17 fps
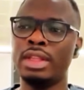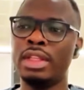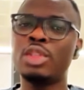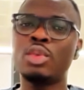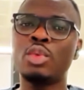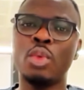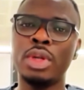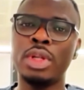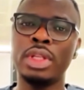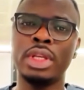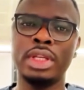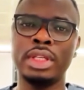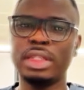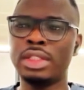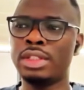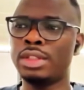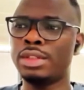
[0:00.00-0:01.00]
This one
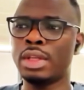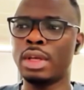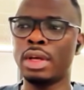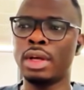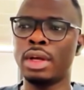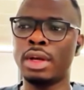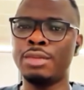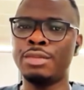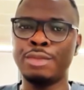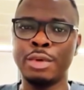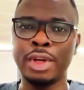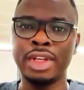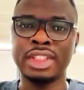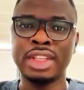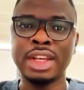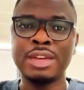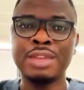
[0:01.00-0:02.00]
is
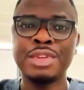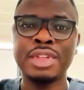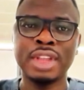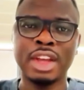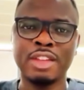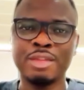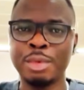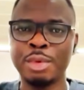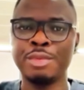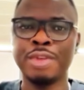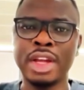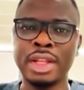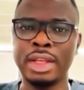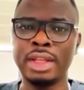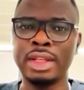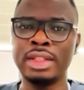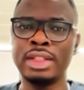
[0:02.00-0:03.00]
for a service I've
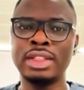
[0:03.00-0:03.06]
provided.